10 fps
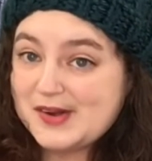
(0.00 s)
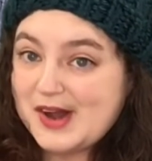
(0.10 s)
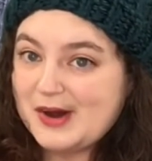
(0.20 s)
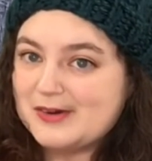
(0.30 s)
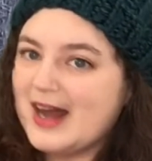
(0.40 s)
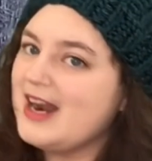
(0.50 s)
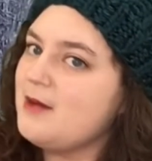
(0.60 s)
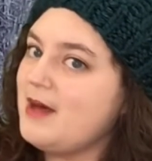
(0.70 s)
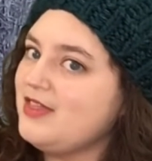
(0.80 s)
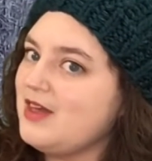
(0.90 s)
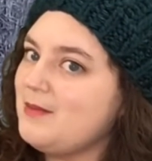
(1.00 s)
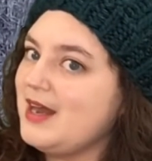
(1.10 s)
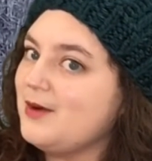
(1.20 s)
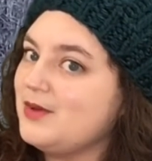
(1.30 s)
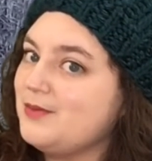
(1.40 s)
cocoa, and I bet they
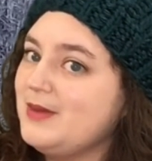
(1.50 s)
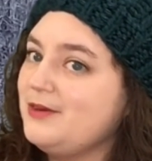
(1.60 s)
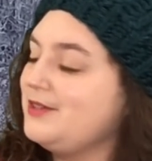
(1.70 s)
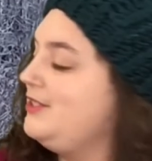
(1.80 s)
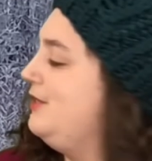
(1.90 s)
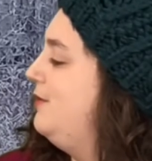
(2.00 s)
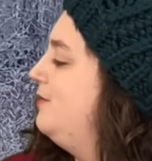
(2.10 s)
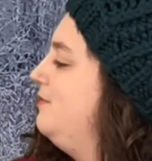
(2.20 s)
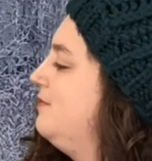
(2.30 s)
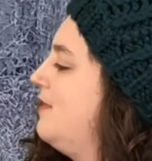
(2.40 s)
made it with milk too.